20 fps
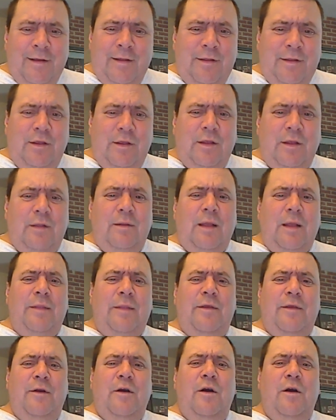You, uh,
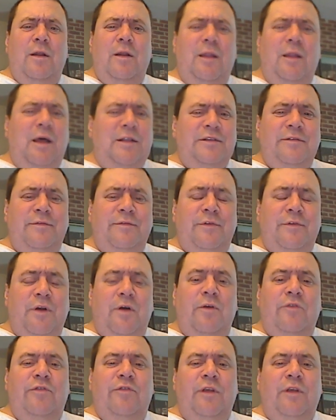there are lots of
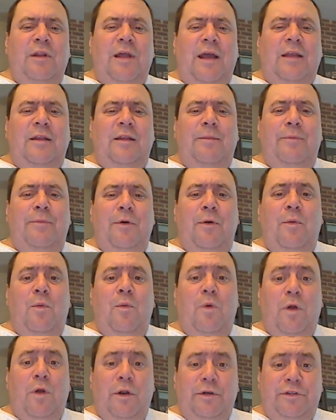trolls that like to put
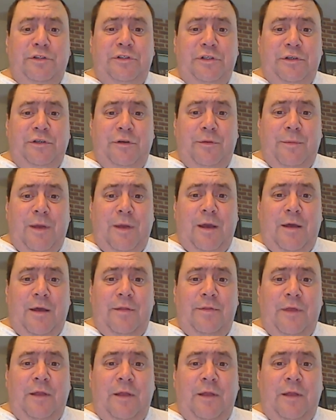words in your mouth.